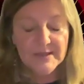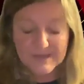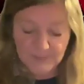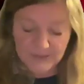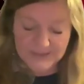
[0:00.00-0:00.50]

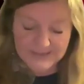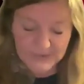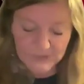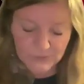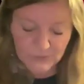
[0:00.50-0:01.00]
Because my
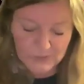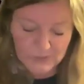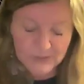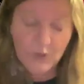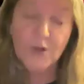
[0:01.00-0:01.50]
teacher
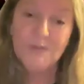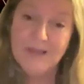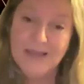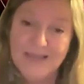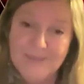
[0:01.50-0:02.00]
always taught
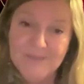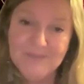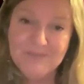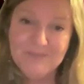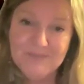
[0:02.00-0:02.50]
me
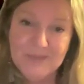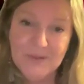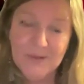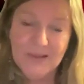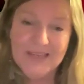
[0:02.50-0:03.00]

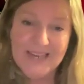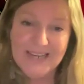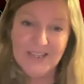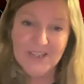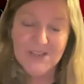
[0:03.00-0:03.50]
through the
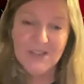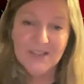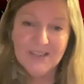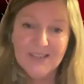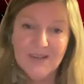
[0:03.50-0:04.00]
lineage
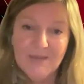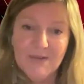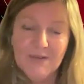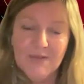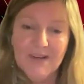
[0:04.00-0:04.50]
of
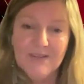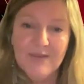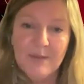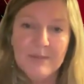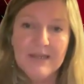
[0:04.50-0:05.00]
the divine
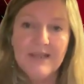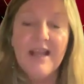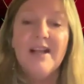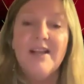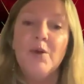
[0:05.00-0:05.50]
feminine
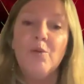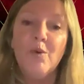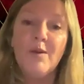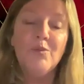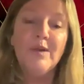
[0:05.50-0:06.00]
that
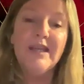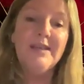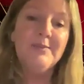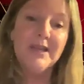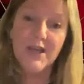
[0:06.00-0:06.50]
when
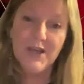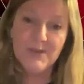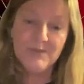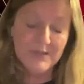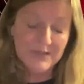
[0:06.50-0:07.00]
we
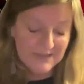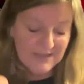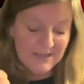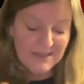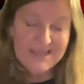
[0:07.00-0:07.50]
become
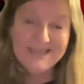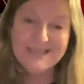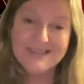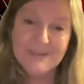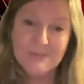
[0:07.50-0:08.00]

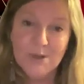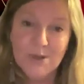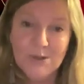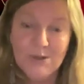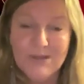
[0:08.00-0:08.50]
this
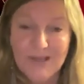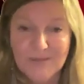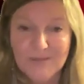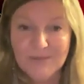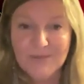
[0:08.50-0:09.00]
pearl
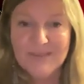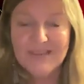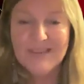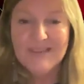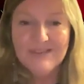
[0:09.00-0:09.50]
love,
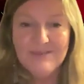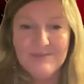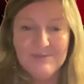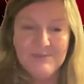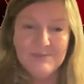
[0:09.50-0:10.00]

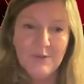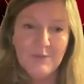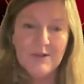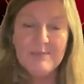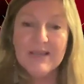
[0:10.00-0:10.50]

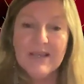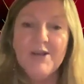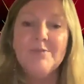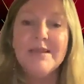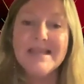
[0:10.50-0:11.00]
when we
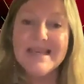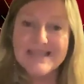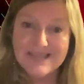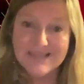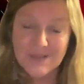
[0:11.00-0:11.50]
become
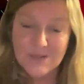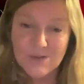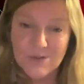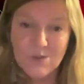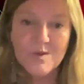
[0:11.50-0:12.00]
this
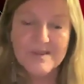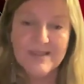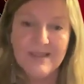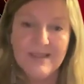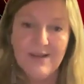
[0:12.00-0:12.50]

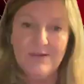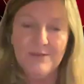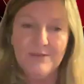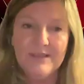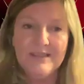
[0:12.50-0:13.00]
source
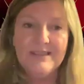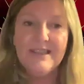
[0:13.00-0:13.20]
love,